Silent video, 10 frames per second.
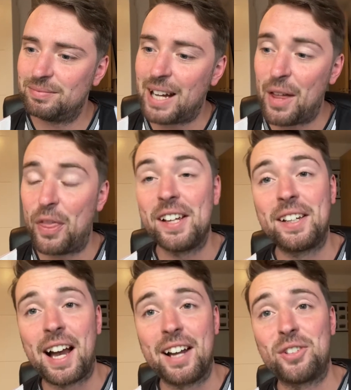I
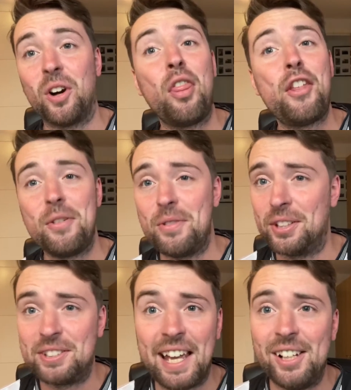think I'd gone through the
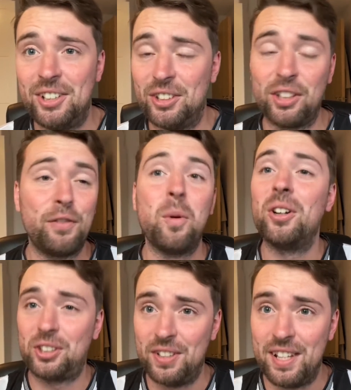stages of
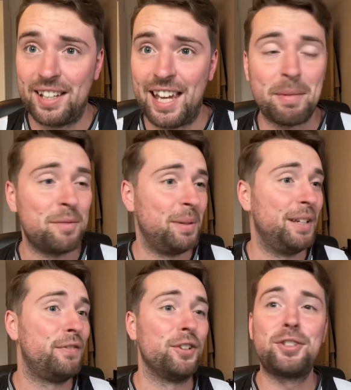watching the game. I'd
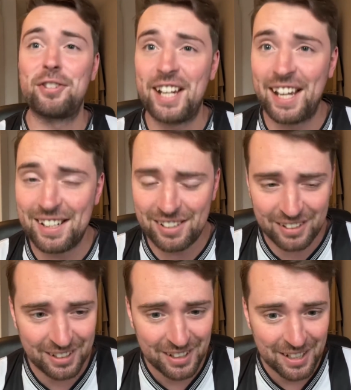been frustrated,
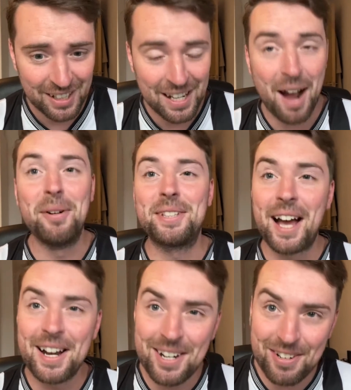I was
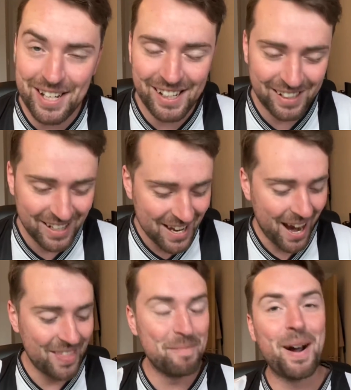angry,
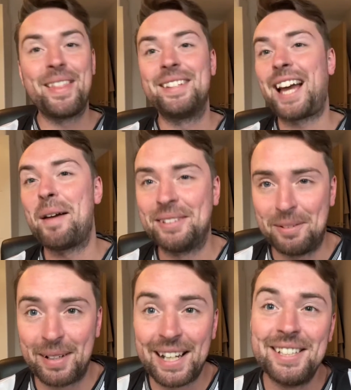and then by the time I
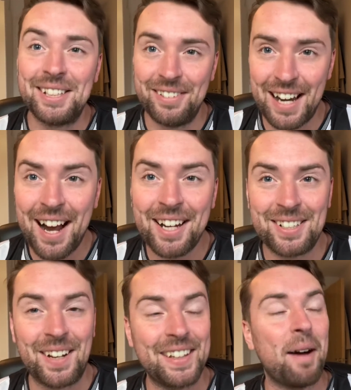did my instant
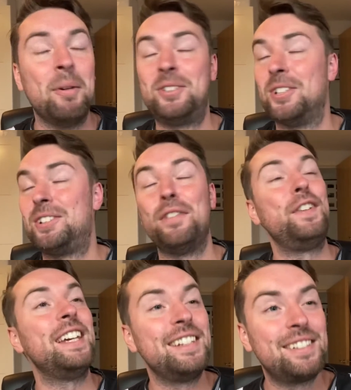reaction, I think I was just
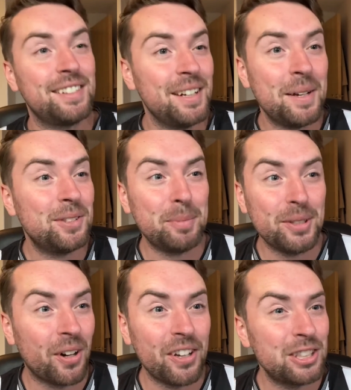defeated, to
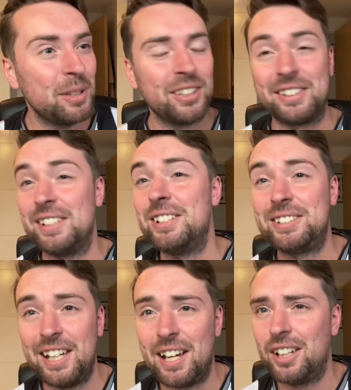be honest, because I didn't
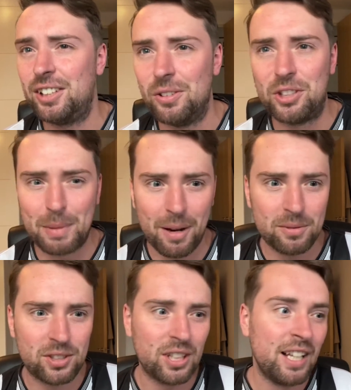say a huge
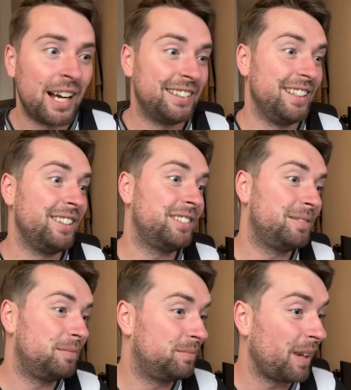amount.
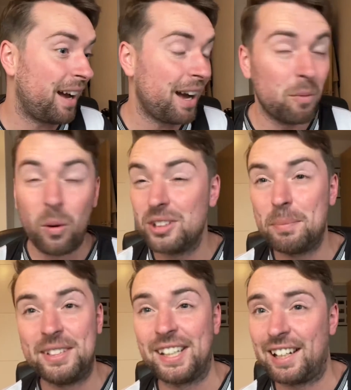I wasn't
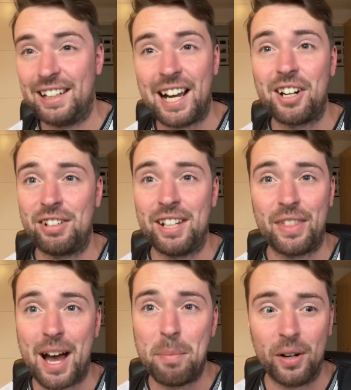particularly angry at
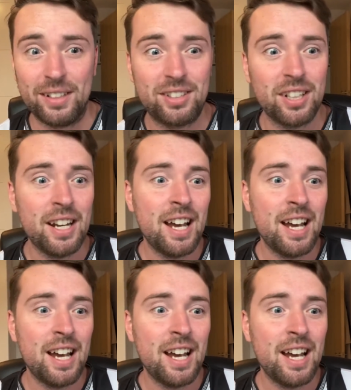that point.